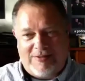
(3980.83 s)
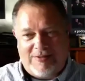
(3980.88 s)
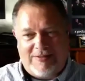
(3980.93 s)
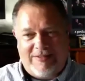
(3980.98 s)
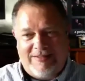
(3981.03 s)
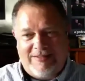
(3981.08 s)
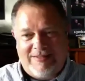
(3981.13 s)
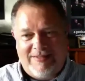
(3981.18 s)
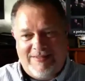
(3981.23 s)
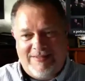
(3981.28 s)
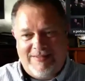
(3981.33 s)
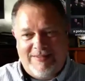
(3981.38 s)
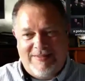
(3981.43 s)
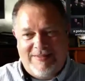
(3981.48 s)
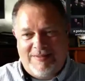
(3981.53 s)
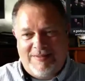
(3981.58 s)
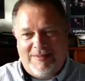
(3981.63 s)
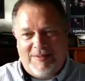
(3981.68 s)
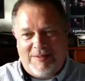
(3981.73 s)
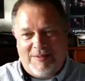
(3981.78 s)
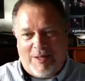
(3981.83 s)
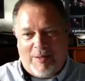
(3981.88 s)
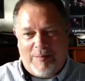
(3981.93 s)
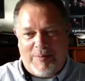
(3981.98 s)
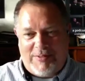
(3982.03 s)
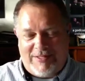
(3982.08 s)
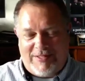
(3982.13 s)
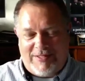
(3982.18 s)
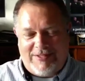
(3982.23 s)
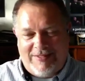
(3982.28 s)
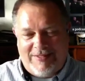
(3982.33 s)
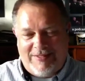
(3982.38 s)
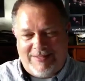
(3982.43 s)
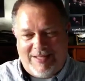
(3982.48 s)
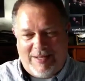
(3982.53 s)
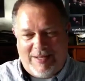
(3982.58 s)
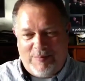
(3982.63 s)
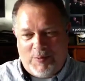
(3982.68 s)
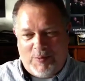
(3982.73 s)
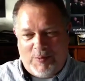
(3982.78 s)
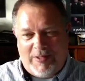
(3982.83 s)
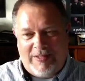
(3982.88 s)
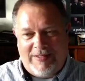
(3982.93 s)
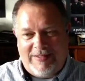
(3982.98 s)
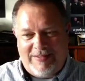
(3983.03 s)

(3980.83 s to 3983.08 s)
a composition at that point.